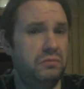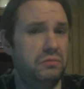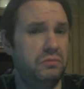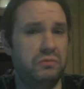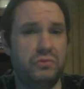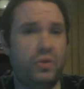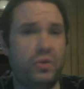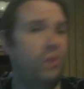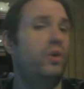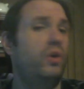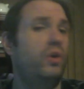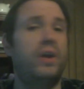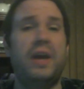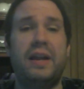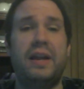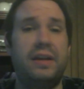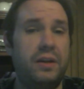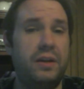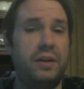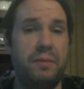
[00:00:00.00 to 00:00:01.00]
Don't look at
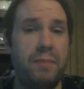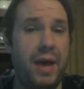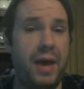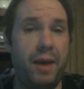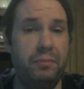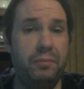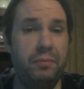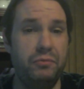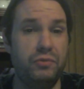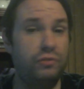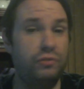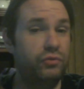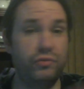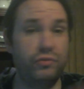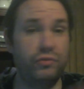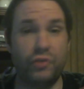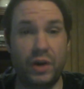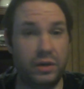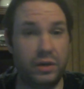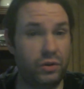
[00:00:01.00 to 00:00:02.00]
it in a map. Don't
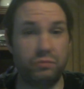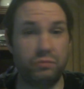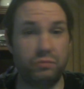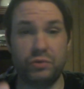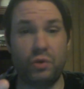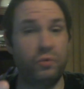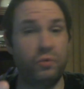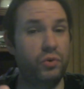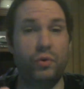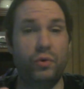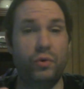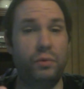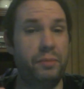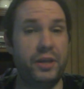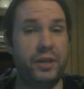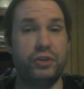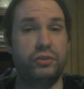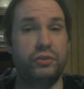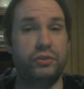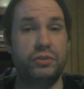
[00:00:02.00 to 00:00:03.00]
Google
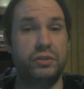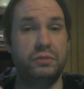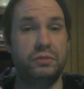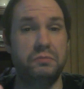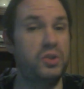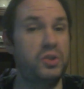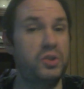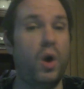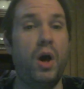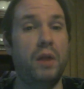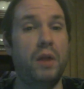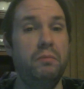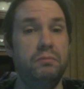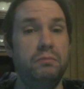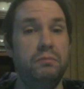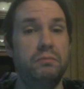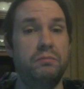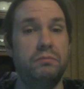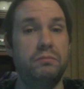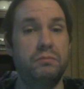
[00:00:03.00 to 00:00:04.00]
pictures. It's gone.
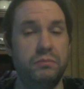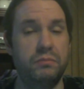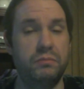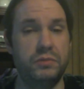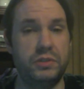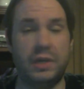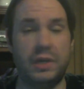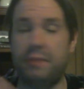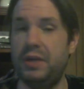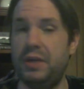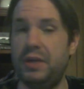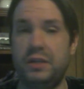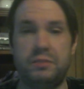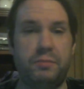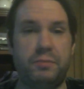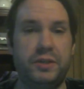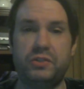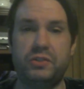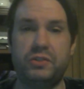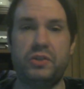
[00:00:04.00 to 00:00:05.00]
Same thing as
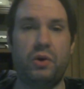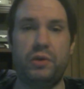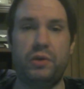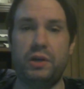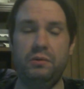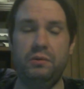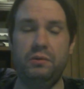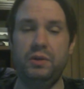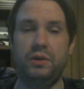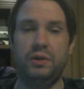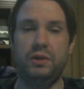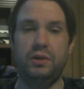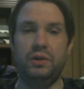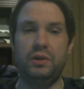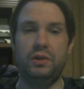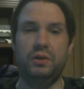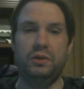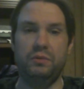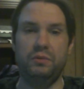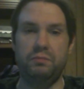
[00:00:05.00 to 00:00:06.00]
Minnesota.
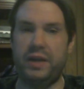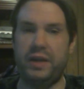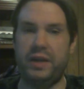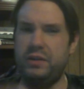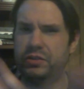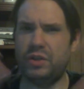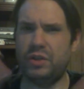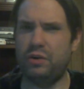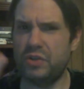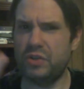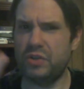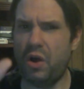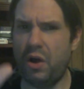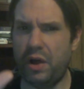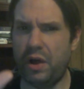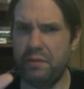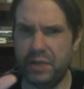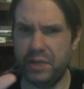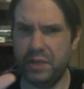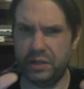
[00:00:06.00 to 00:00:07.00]
Minnesota's
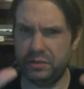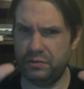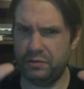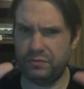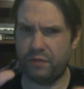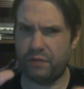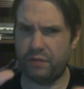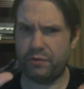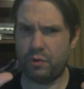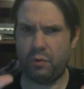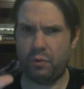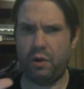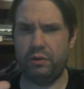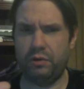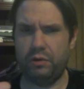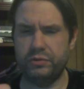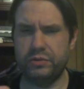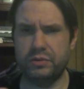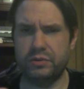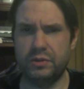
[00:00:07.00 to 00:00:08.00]
gone because of Governor
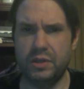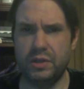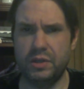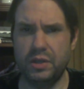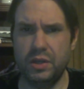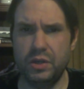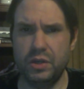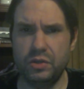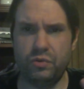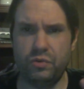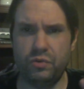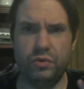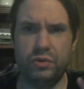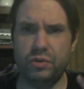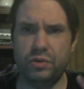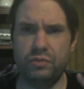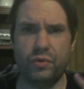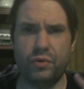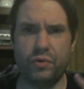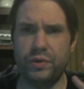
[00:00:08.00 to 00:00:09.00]
Walz. During
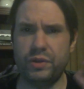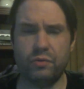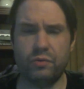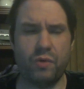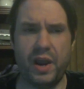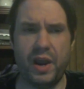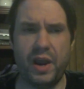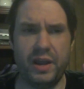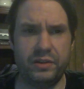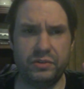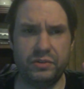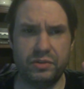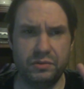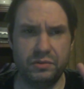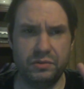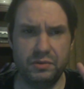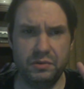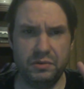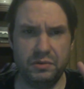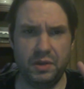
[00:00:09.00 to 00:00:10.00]
the riots,
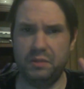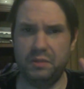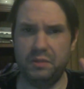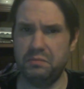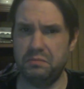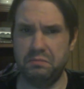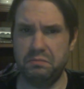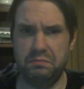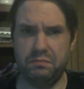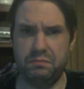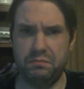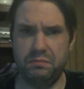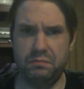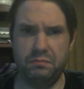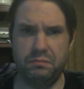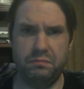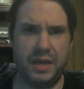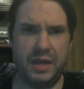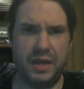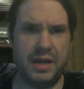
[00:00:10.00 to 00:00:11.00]

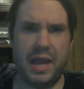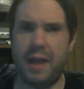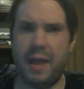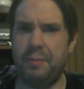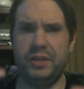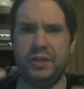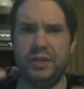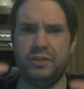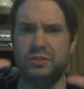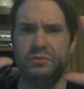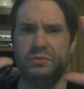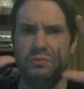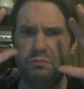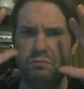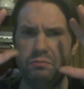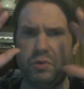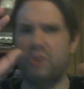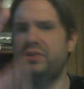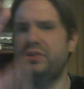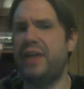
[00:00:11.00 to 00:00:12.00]
Minneapolis
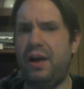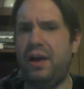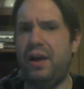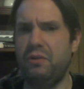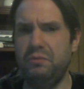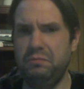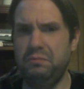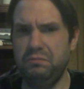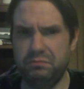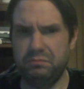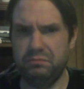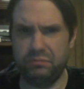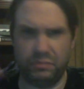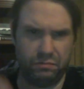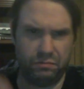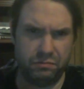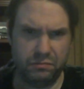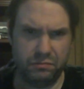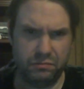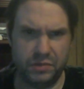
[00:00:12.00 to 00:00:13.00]
burnt down.
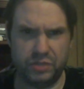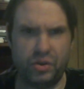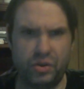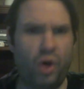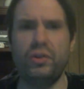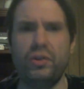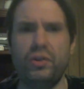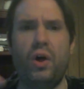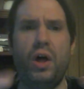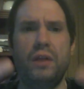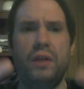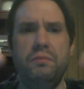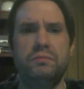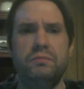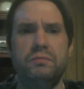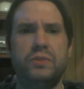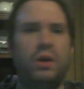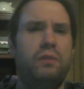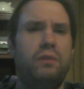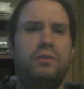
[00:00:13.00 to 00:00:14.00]
It's all gone.
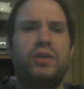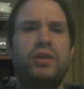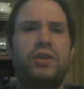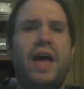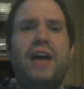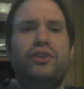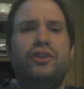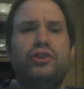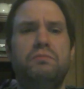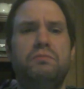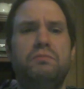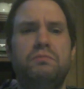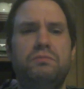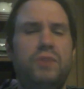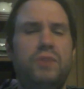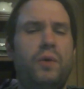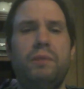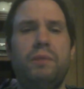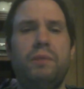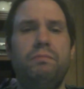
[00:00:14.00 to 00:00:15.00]
Oh, it's ash.
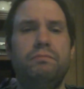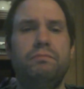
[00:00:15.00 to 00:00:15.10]
Nowhere.